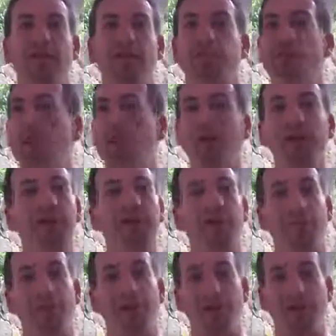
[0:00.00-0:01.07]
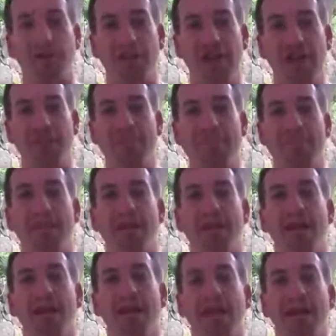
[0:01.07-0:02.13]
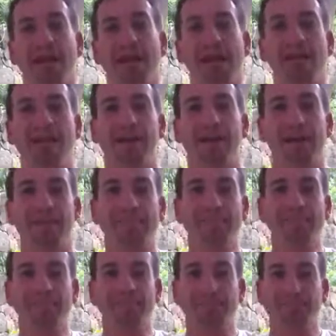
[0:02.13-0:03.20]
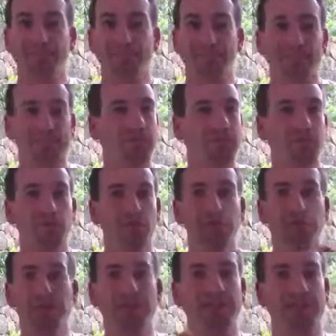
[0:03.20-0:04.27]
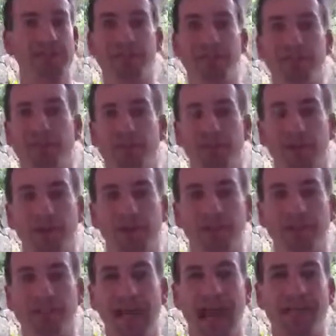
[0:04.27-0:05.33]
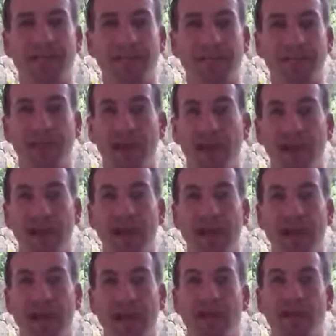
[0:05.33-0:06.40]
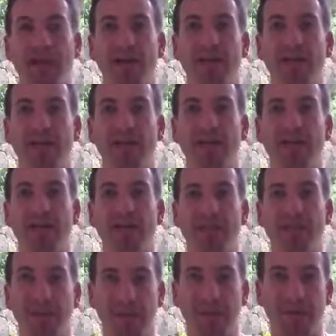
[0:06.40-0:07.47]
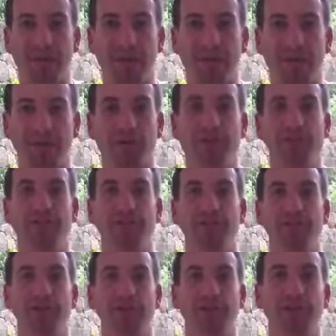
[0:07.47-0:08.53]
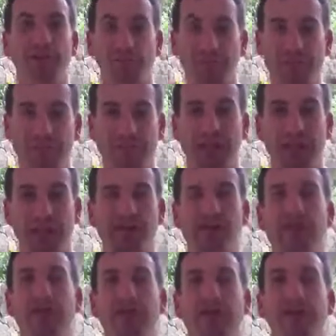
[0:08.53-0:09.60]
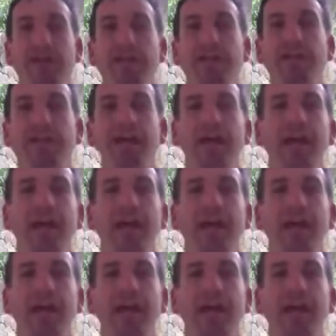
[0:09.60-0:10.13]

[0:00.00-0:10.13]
So we're going to cover all that, and really just we're going to dive into that right now, and then we're going to switch gears a little bit